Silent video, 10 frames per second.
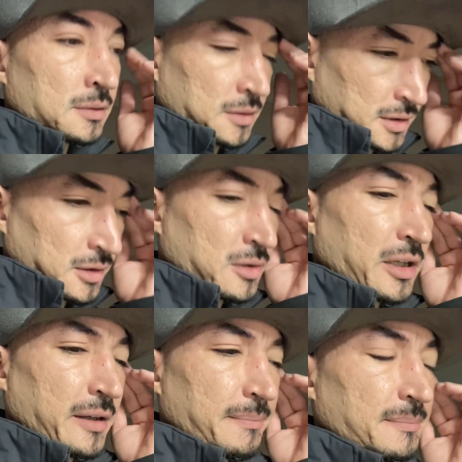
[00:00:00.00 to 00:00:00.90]
She said,
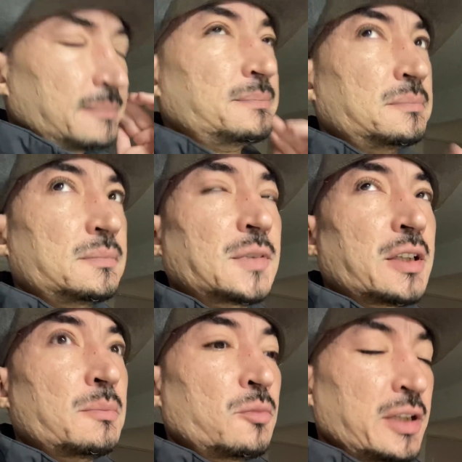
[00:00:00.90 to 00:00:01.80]
okay,
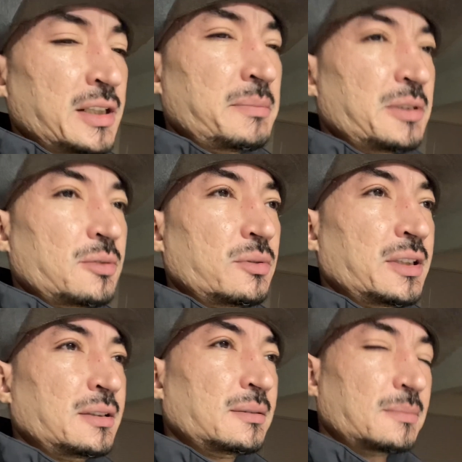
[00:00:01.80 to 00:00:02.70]
I'm ready to be
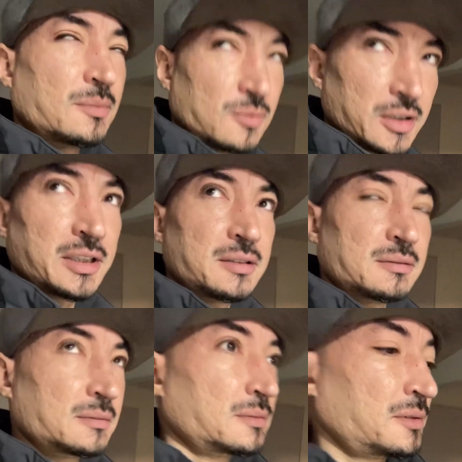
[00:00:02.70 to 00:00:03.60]
queen. I'm ready
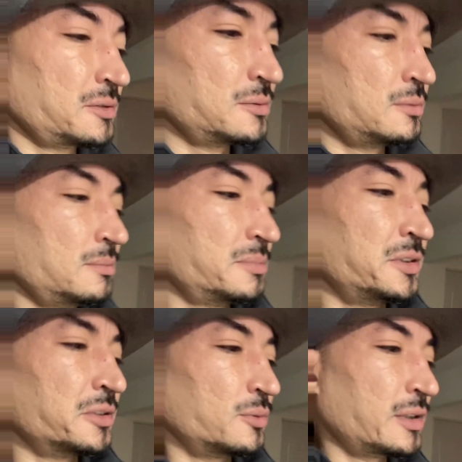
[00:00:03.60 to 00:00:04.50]
to be
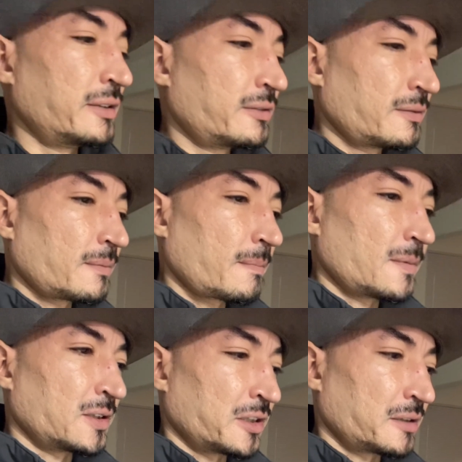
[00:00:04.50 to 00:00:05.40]
your wife
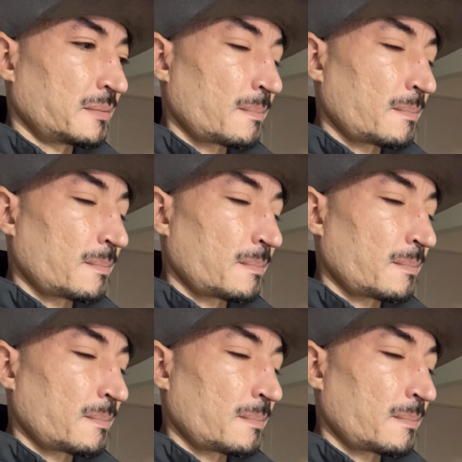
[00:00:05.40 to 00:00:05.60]
again.